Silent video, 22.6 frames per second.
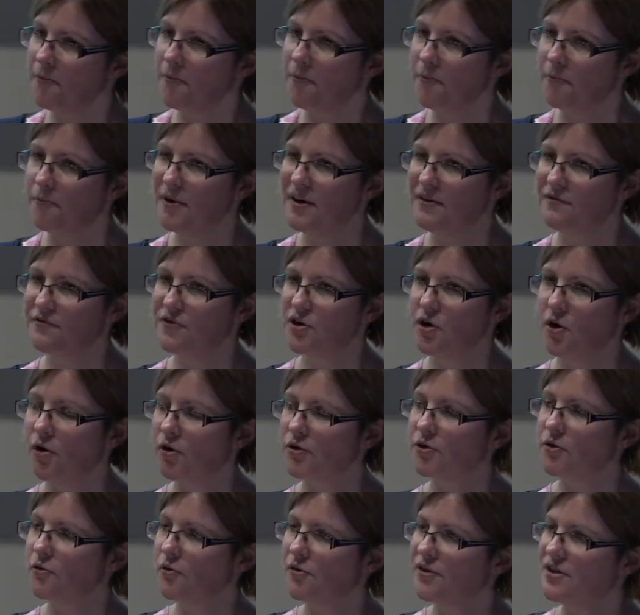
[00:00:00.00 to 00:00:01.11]
we've got
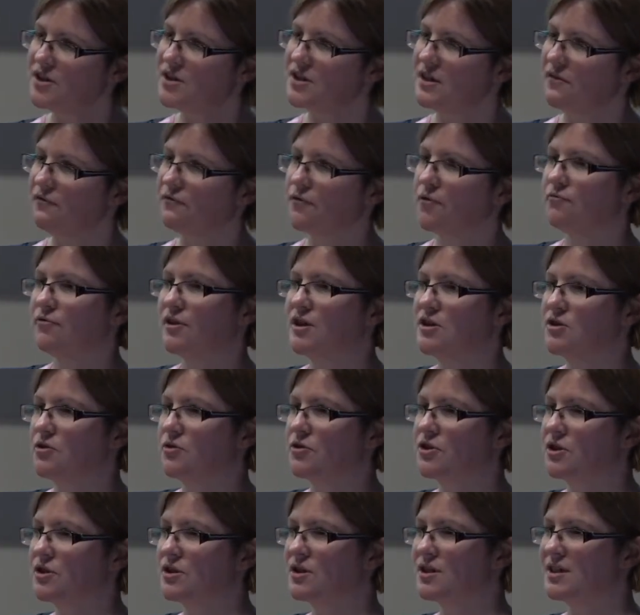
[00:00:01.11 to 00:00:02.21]
all these different
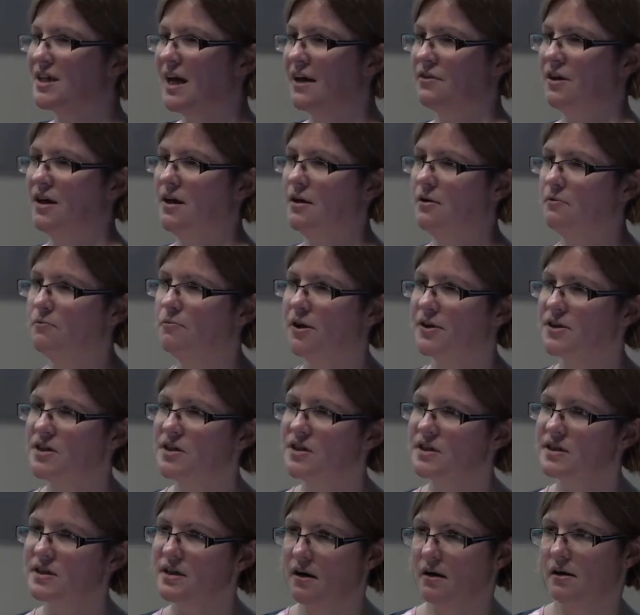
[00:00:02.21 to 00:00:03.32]
resources together in one
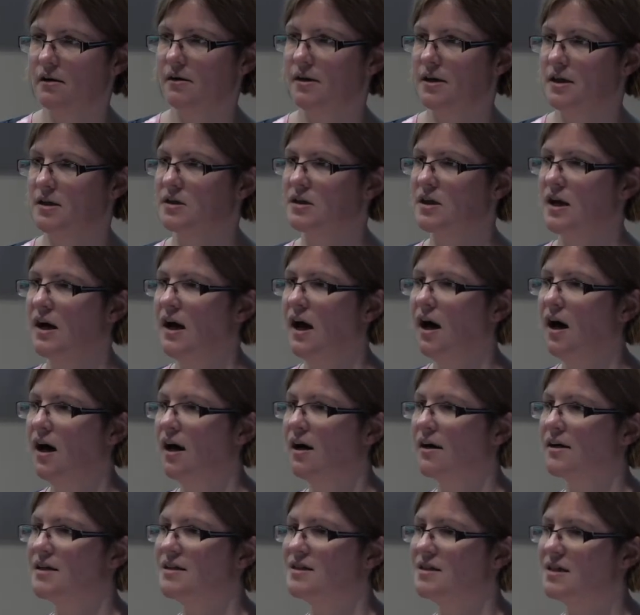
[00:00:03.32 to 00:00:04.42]
site.
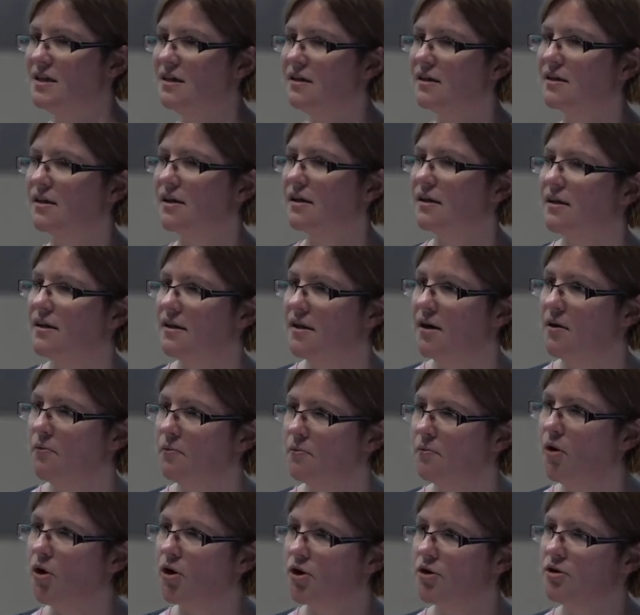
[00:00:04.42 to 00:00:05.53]
Ideally,
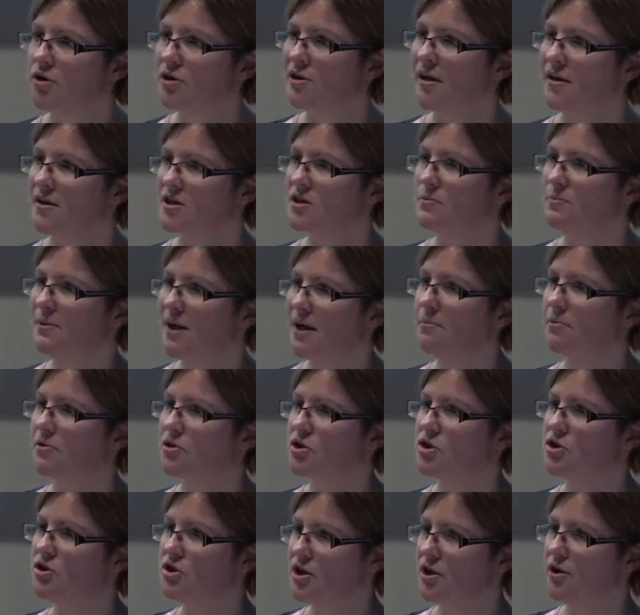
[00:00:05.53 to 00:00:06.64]
what you'd like to be able to
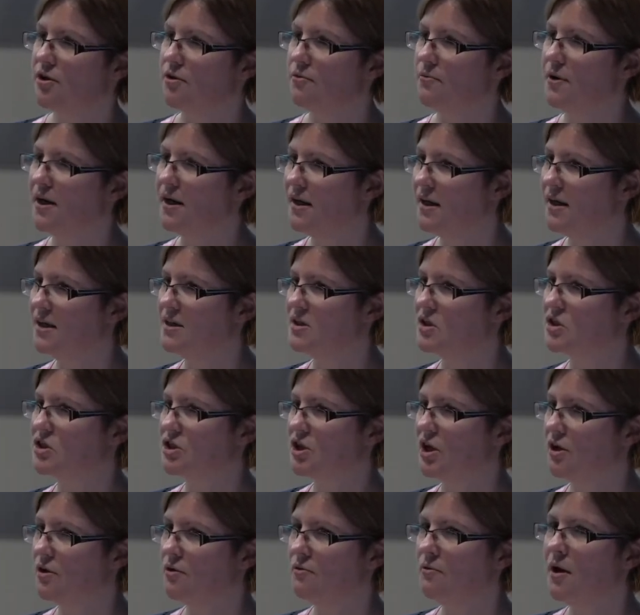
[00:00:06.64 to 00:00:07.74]
do is
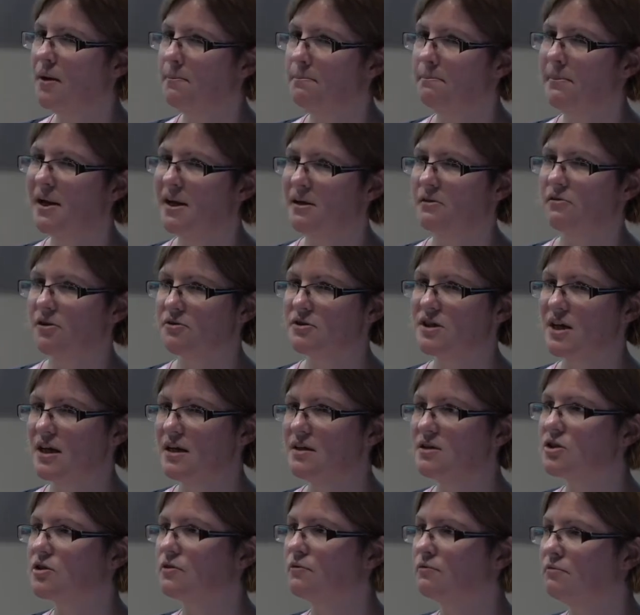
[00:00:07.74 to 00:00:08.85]
to make those
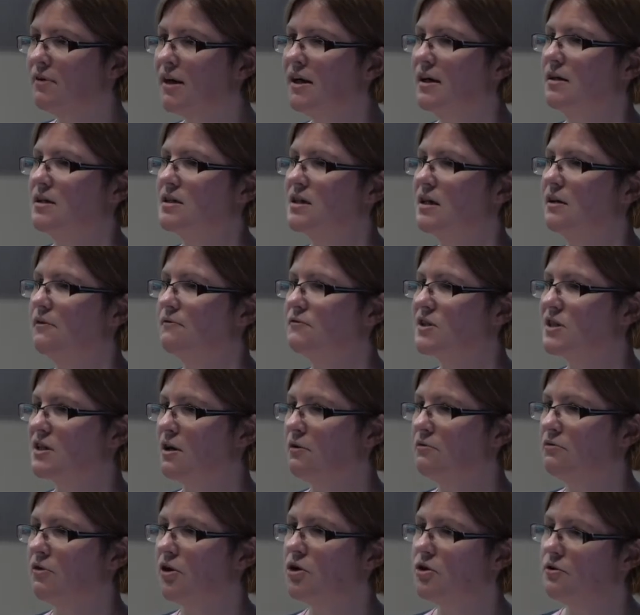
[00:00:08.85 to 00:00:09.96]
interactive so
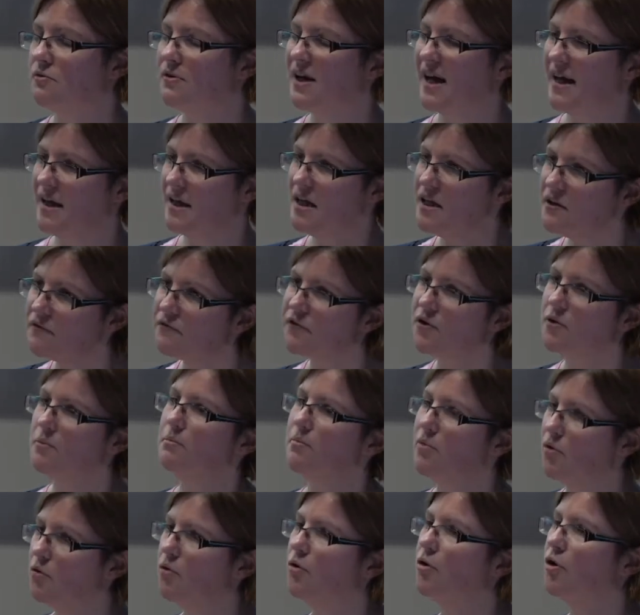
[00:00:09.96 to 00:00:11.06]
that you get even
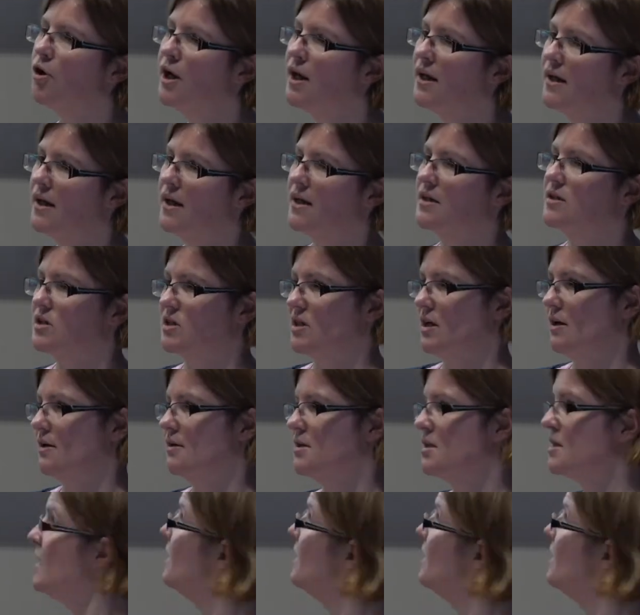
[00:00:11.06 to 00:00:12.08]
more insight